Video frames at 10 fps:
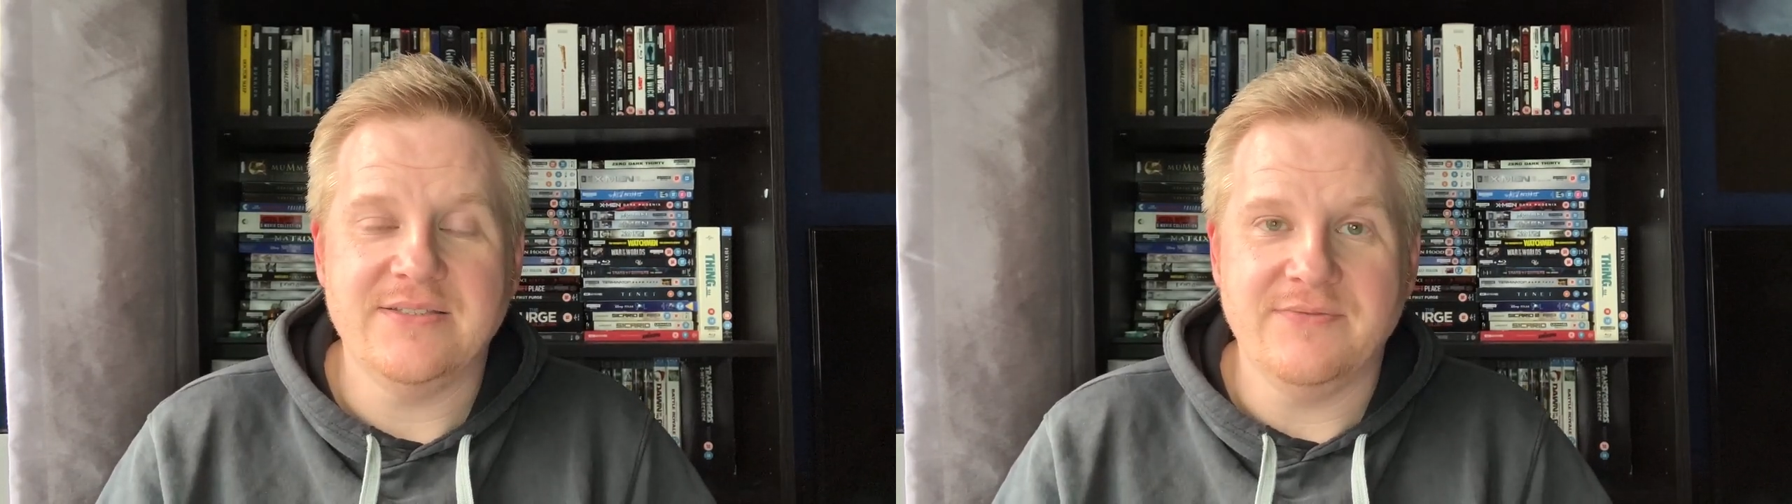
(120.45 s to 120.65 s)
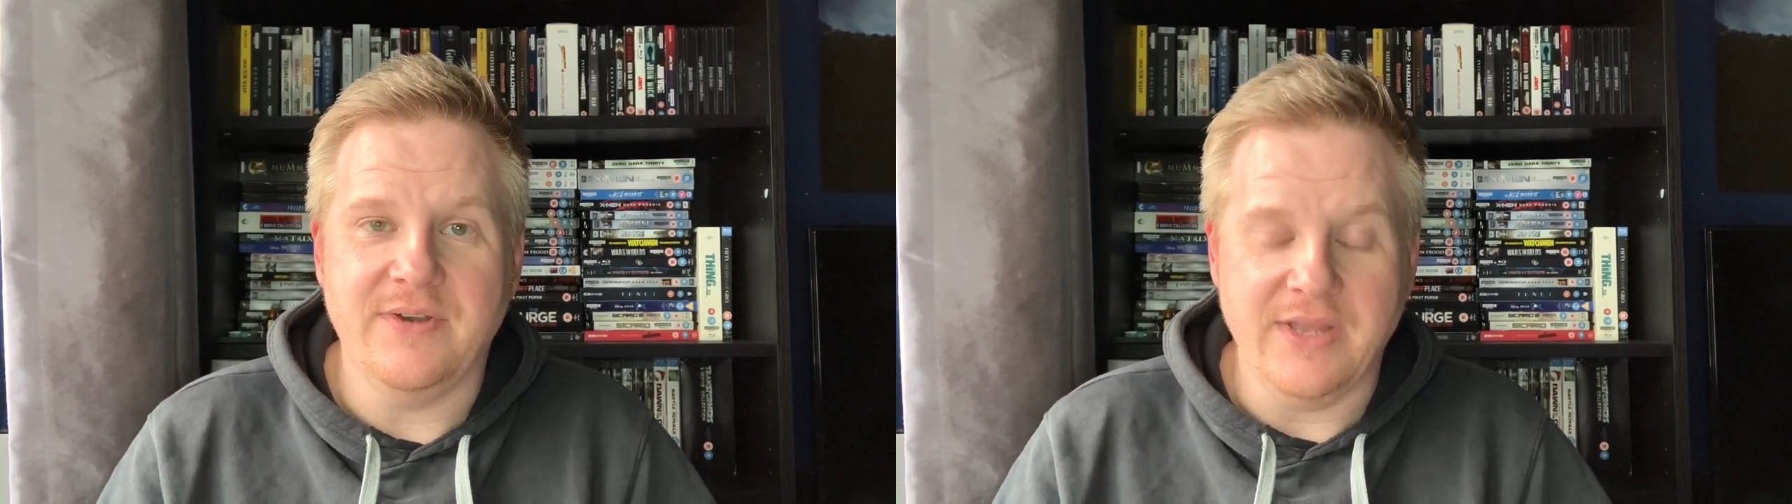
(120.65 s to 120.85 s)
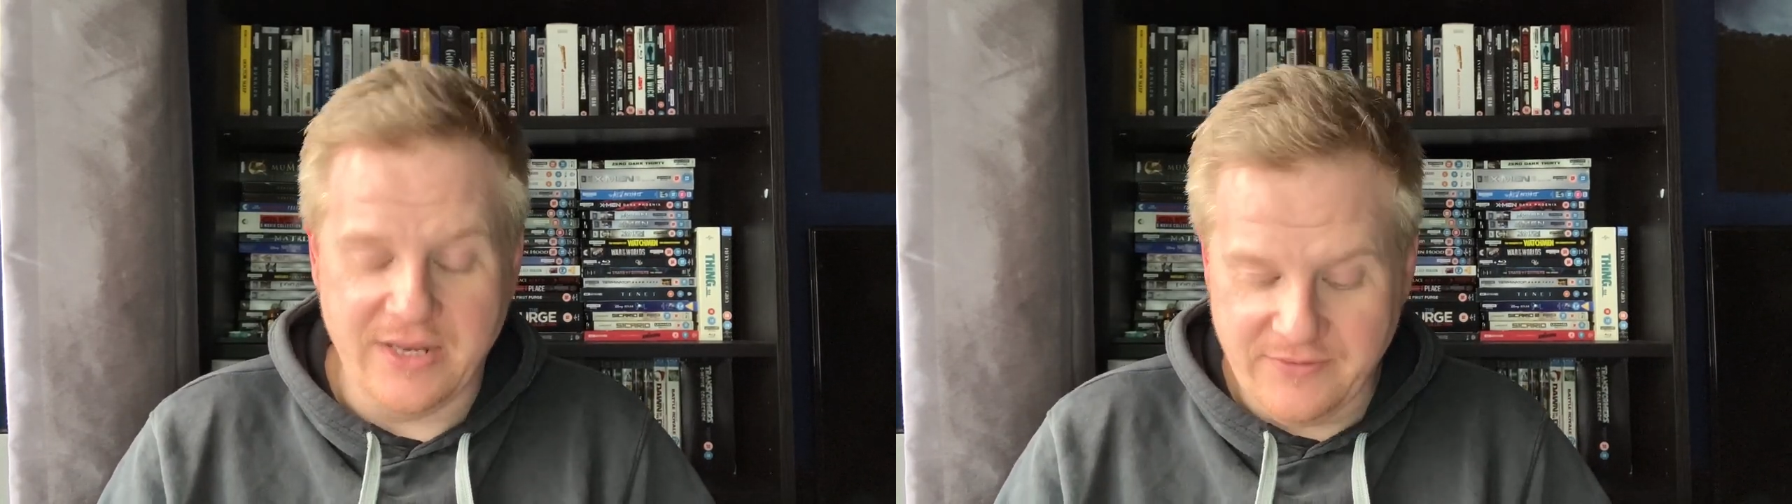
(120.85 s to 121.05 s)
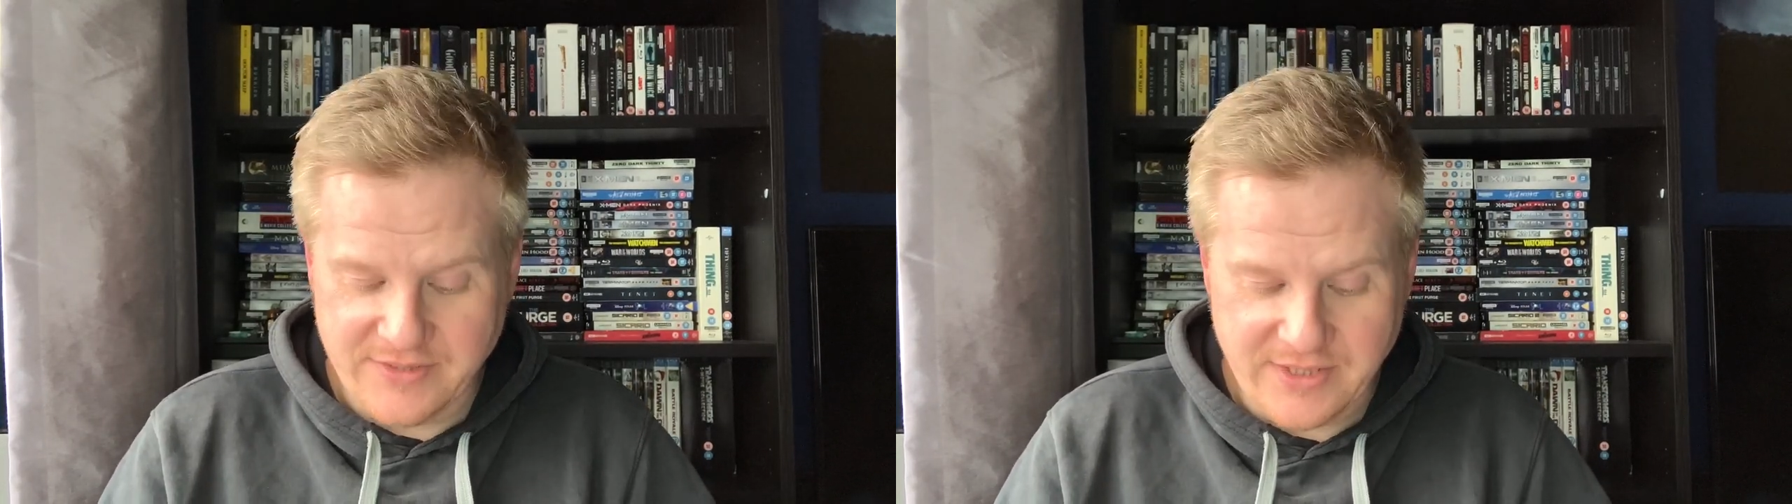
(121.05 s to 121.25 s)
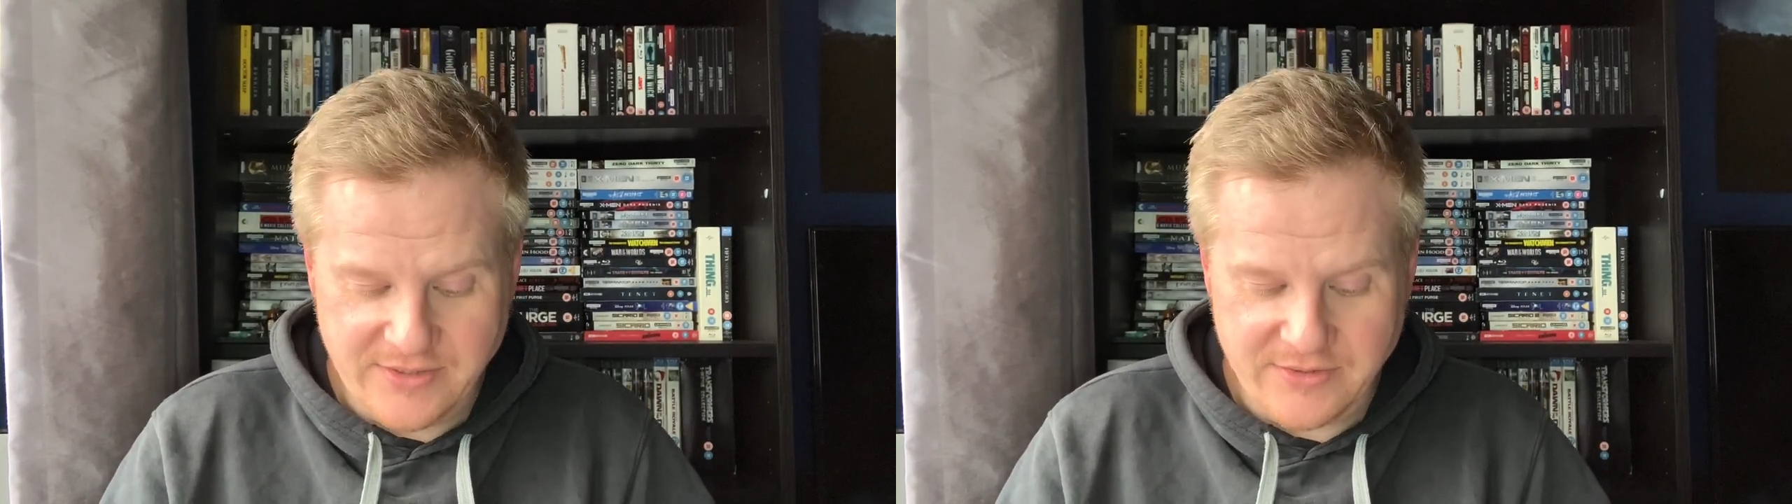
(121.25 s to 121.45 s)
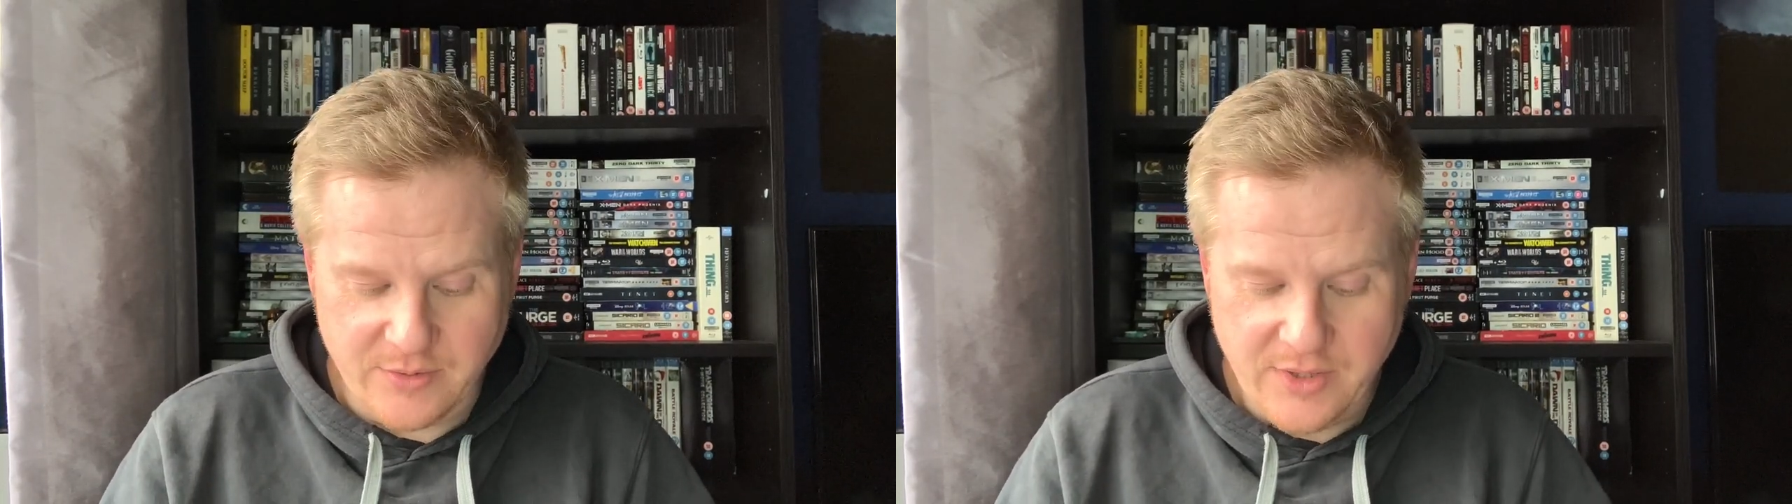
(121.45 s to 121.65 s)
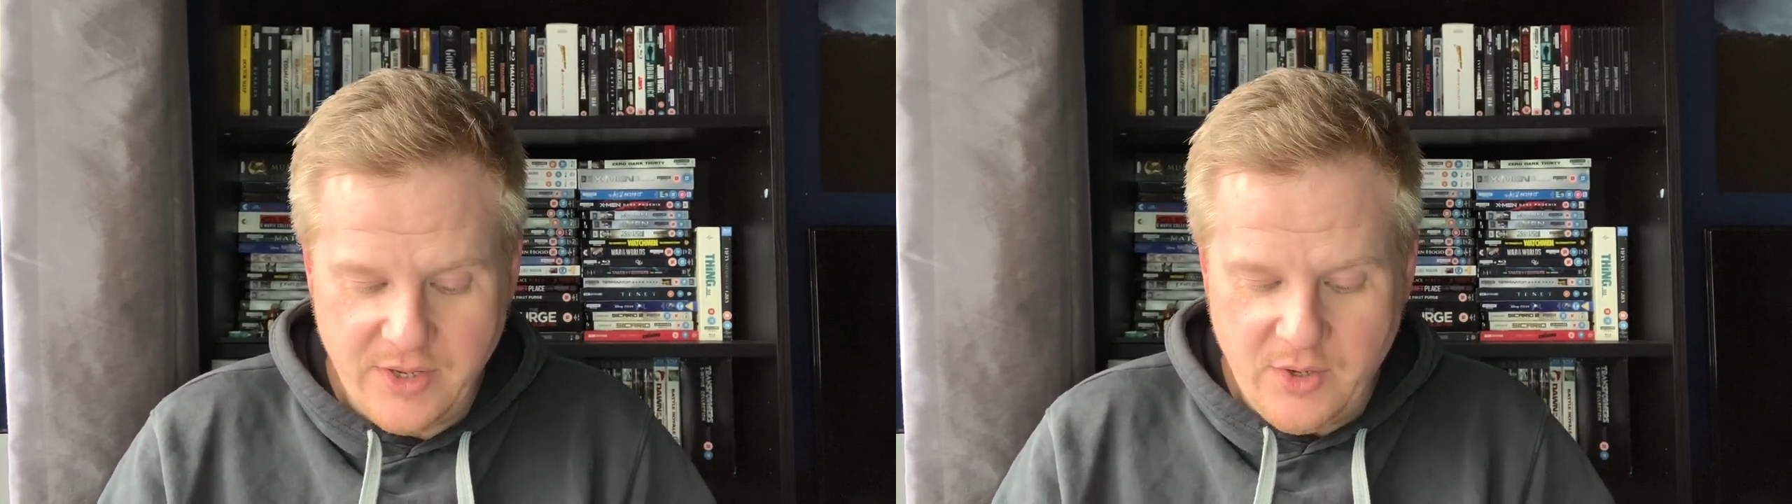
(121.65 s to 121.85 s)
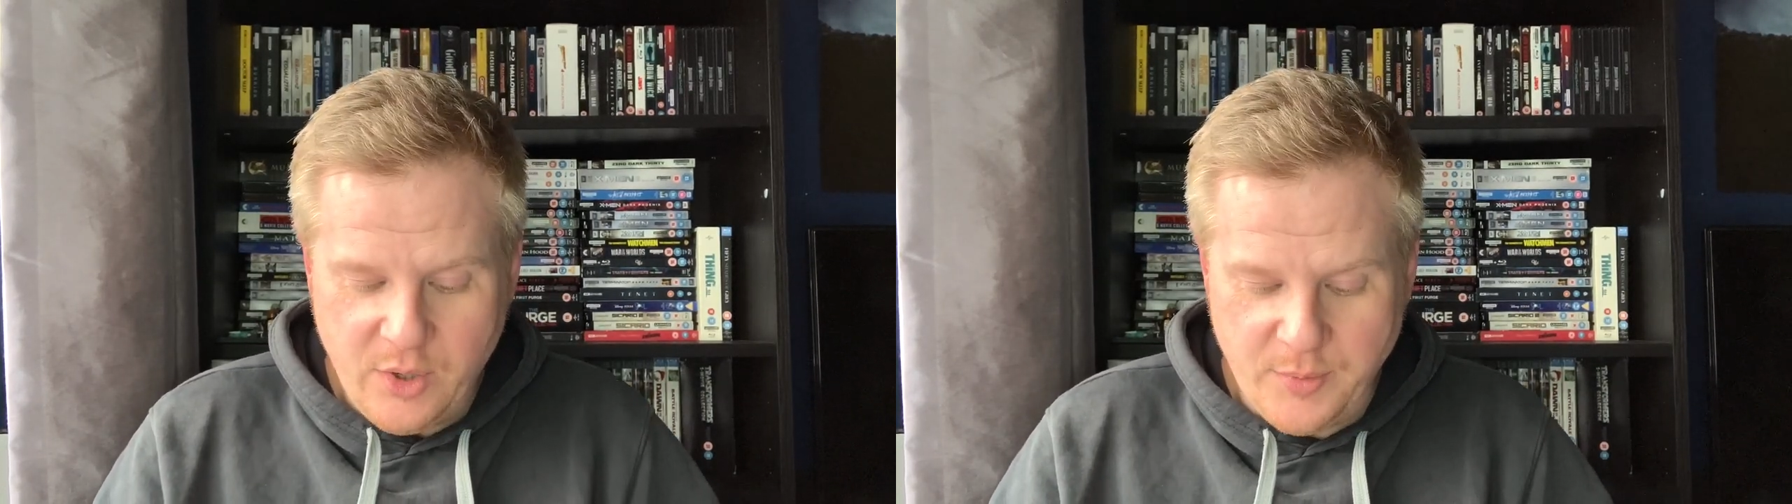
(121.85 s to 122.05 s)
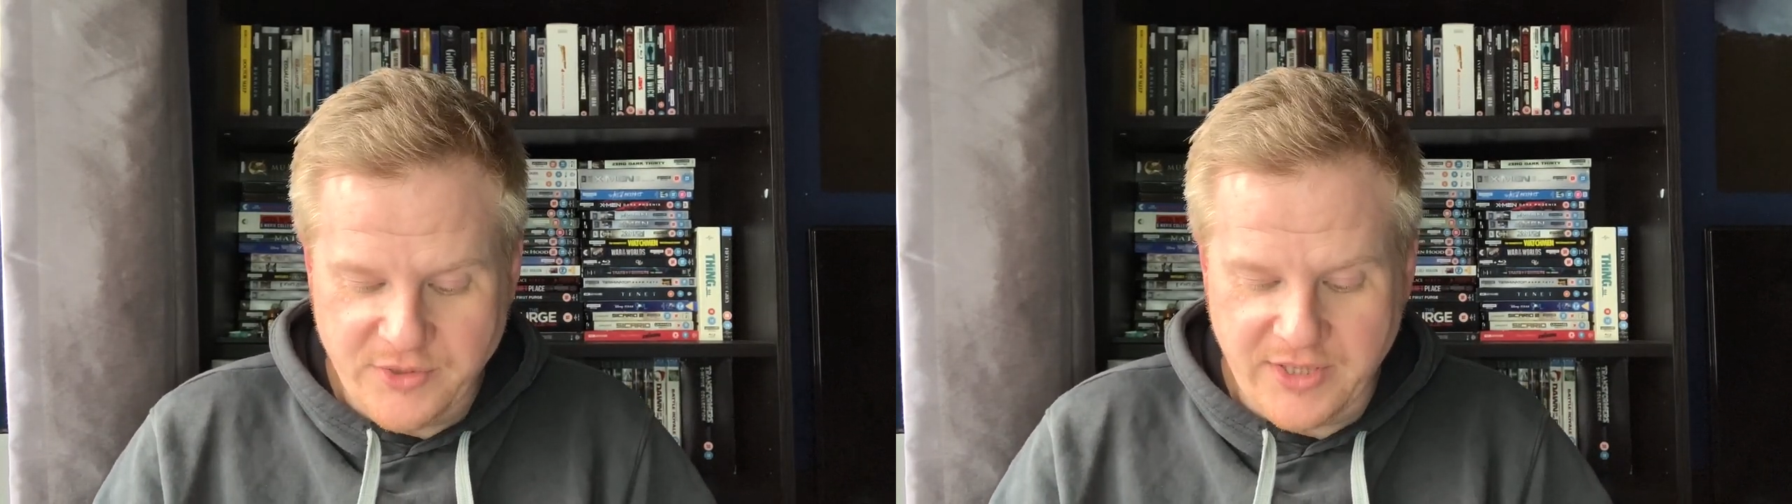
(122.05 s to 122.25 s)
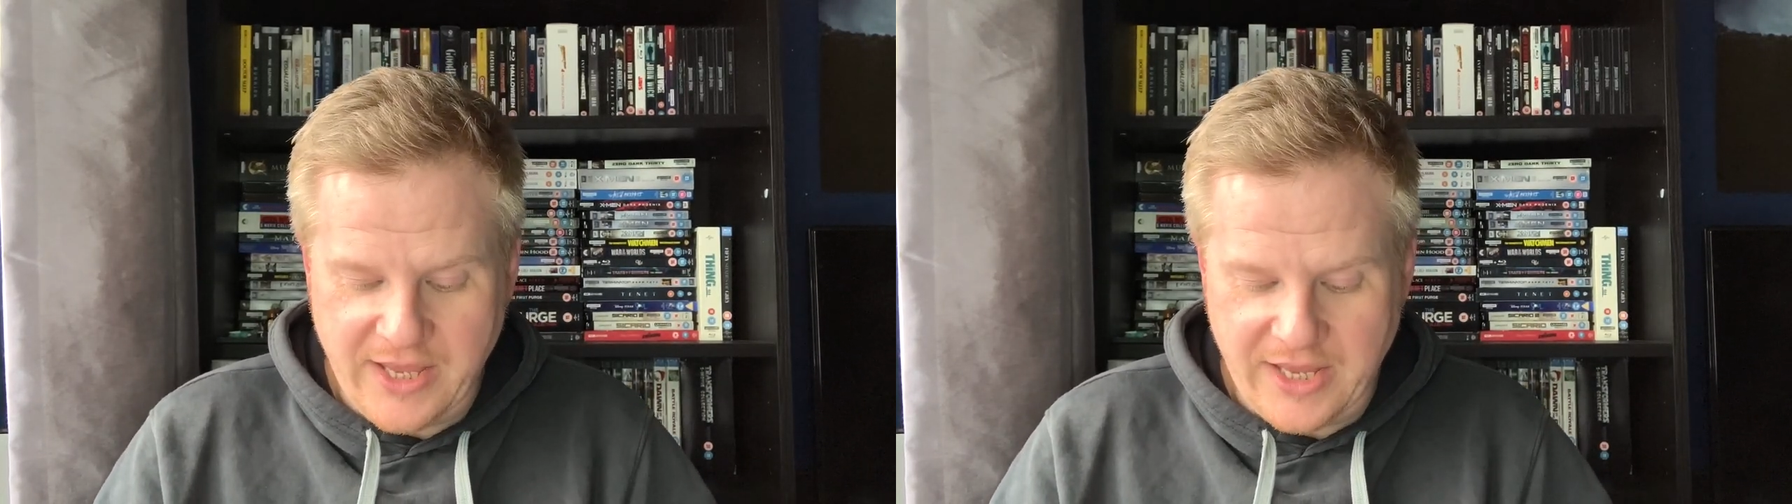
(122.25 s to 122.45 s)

very kind of you to say so. Hope you enjoy the